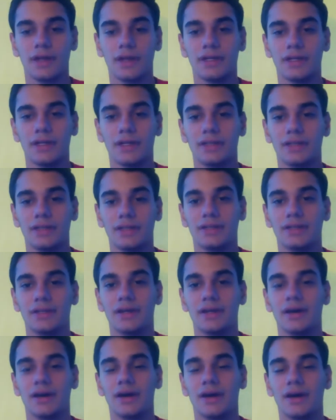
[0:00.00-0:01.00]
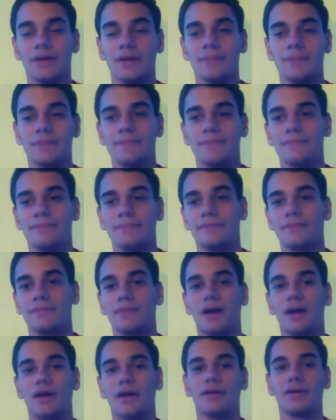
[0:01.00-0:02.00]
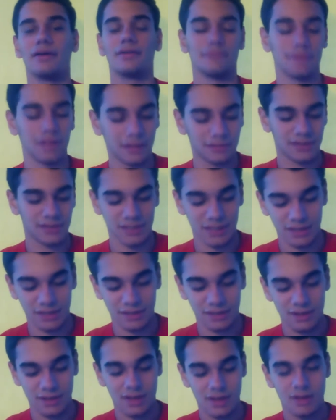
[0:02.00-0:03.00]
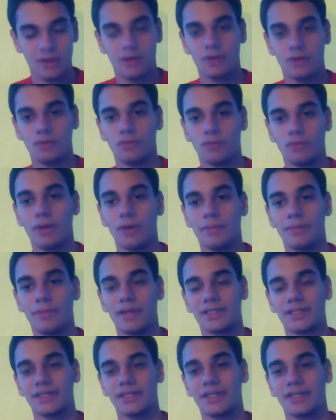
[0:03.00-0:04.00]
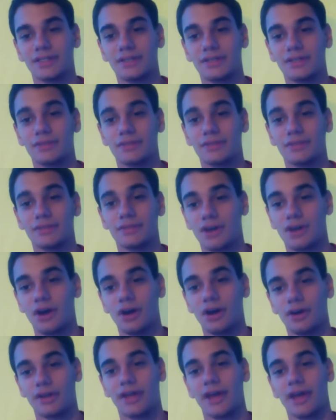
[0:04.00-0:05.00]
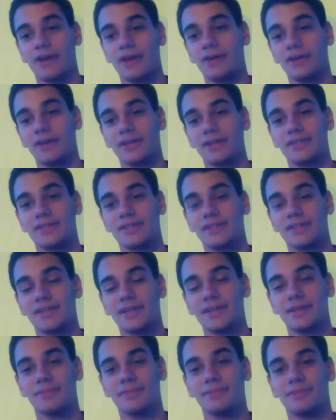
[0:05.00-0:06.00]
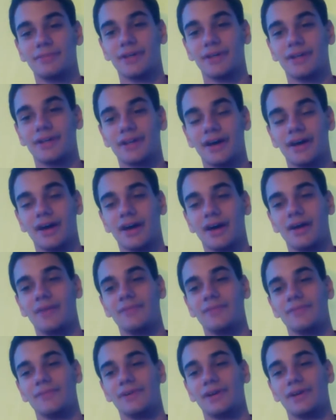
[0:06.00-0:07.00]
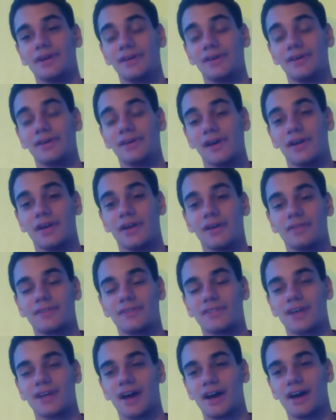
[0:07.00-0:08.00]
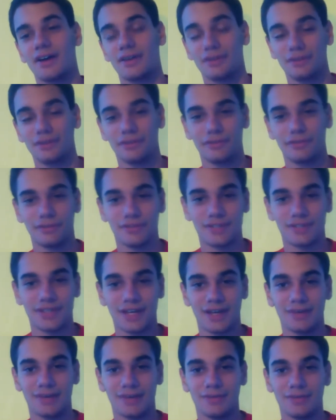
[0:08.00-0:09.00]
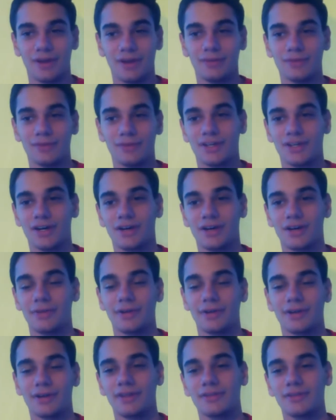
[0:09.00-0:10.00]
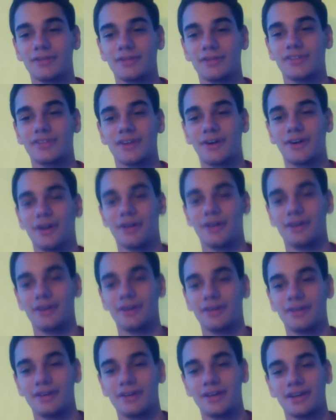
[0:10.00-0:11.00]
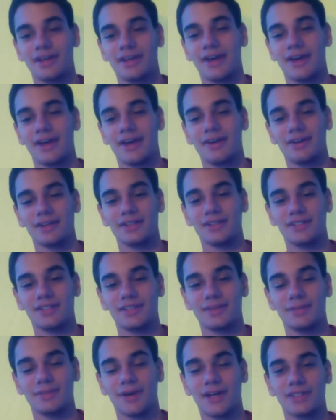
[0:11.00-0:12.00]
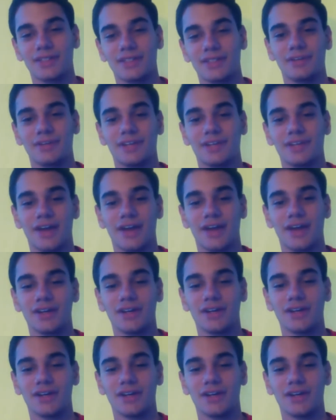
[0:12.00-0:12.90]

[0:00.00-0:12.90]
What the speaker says: and I really have to see what Messi can do as a star carrying his team, but enough soccer for tonight. Why don't we talk about another star carrying his team, possibly carrying a new